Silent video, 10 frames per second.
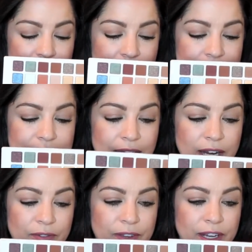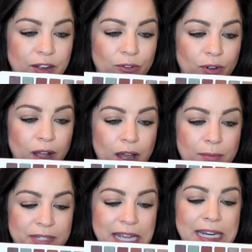an entire video
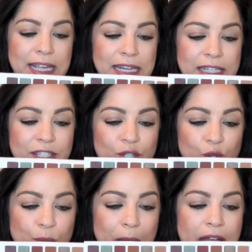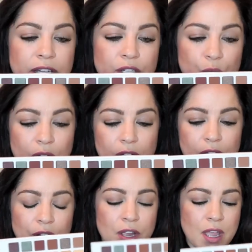dedicated to the Pantone
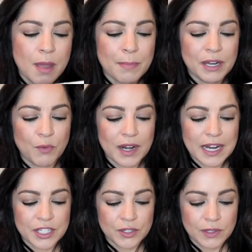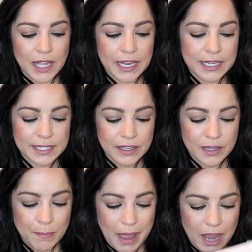color. But what I do like is on
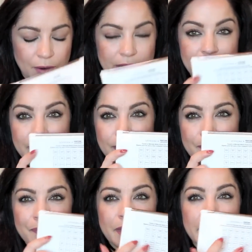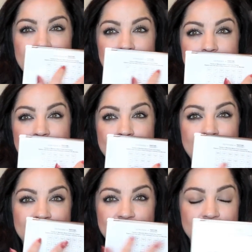the back right here, it
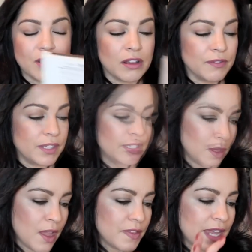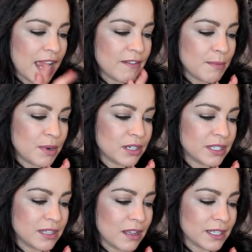mentions all of these colors. They have a
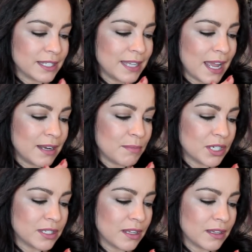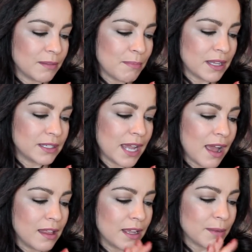Marsala Satin, Marsala
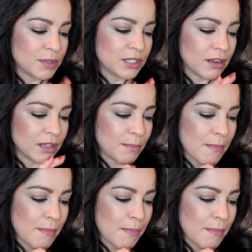Metallic, Marsala